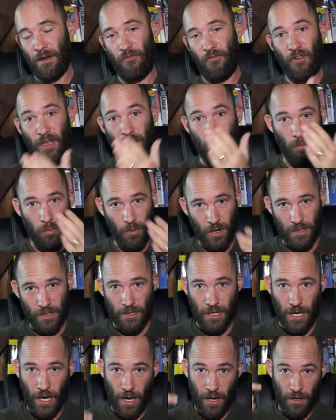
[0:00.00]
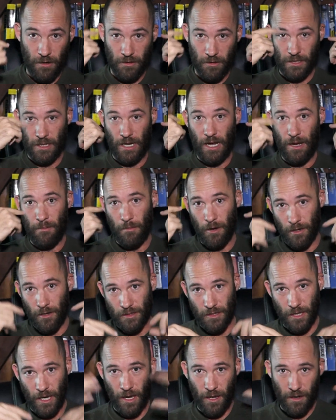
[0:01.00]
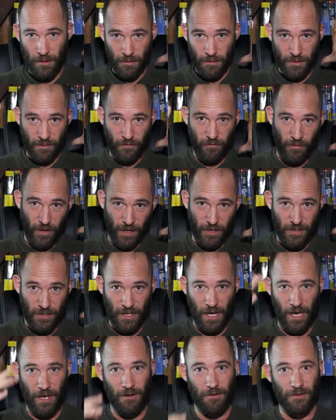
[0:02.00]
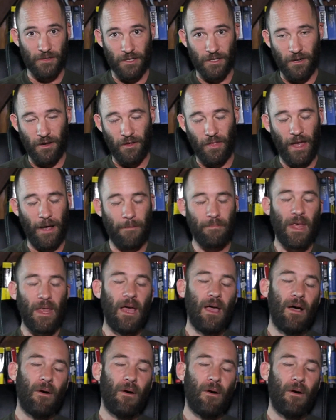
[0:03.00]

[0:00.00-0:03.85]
fingerprint scanners and eyeball scanners and face scanners and all that.